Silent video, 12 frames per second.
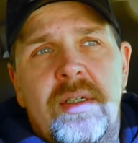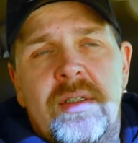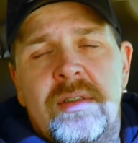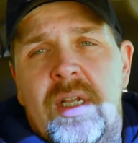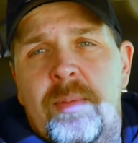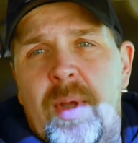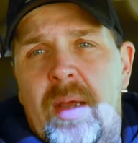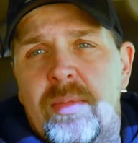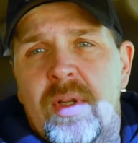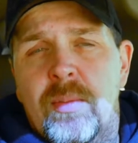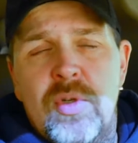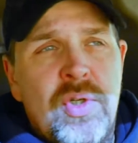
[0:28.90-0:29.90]
sleep
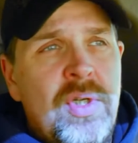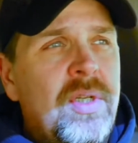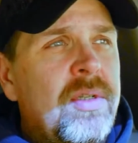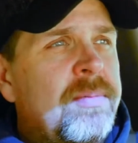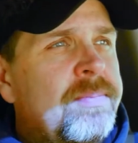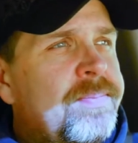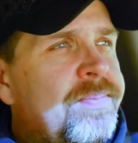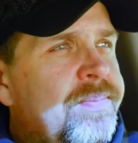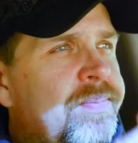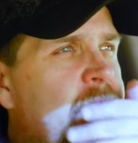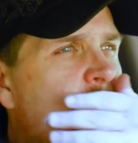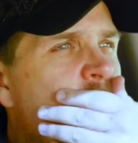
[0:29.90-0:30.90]
apnea machine
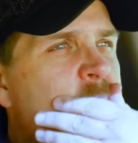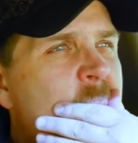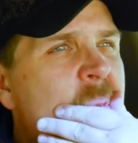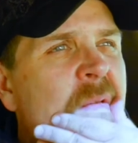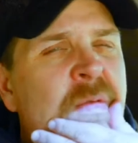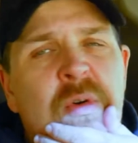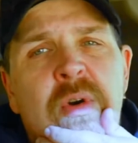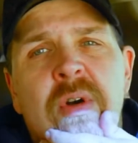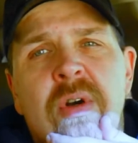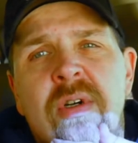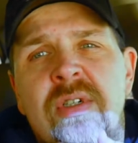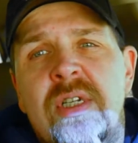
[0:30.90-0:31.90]

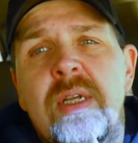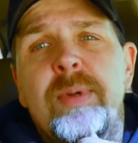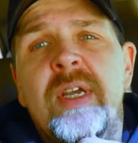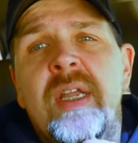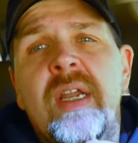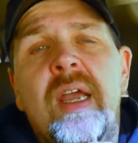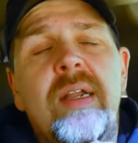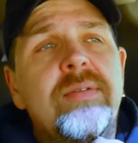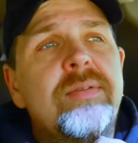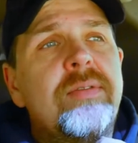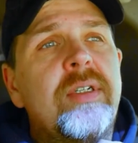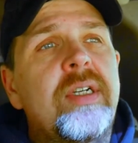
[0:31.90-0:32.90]
for sleeping at night.
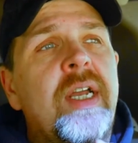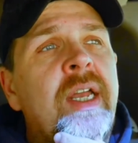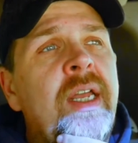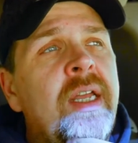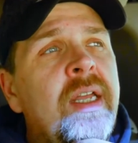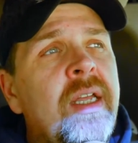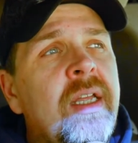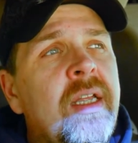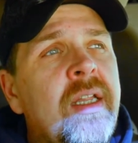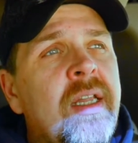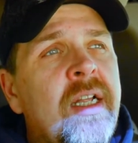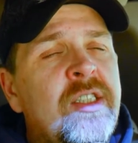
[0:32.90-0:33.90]

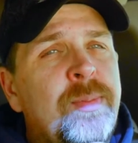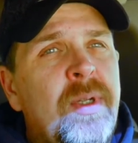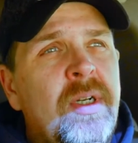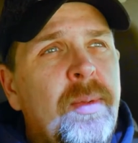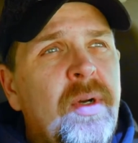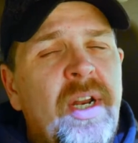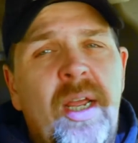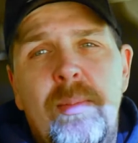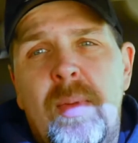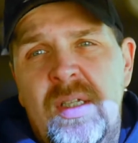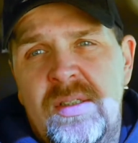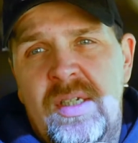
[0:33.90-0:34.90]
And that's been about 8
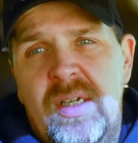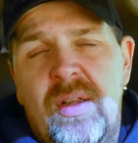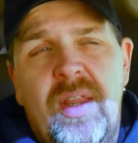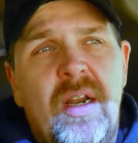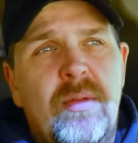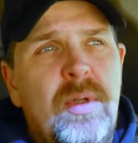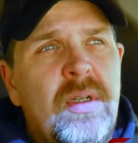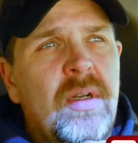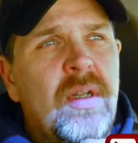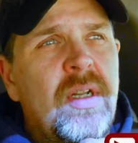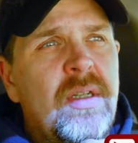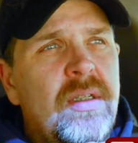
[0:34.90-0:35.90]
months now that I've been
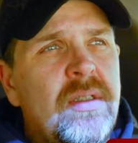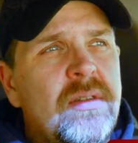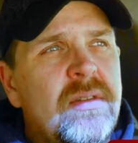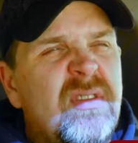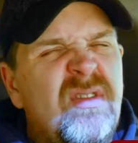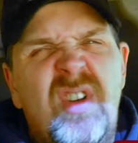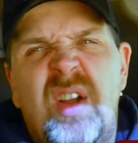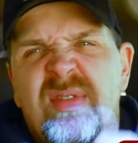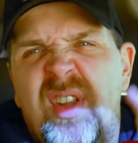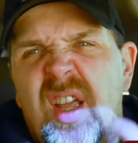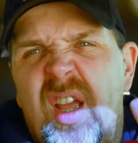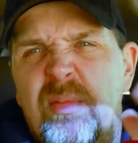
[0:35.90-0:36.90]
on it.
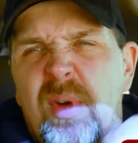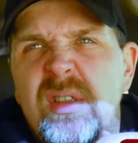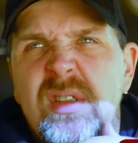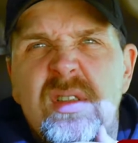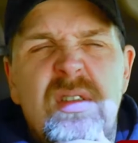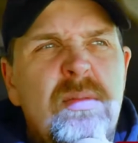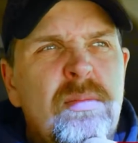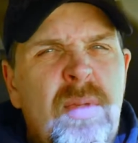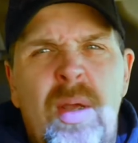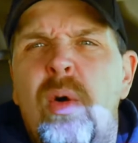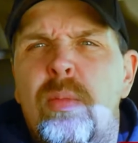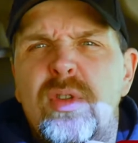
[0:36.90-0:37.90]
Roughly 8 months.
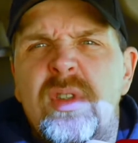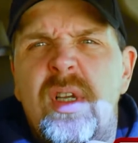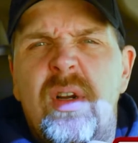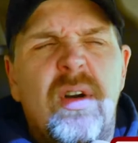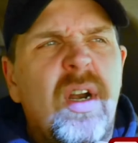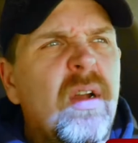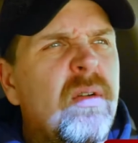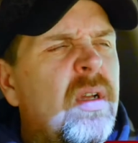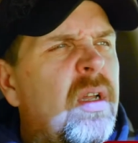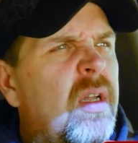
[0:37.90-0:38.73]
Yeah, almost a year now.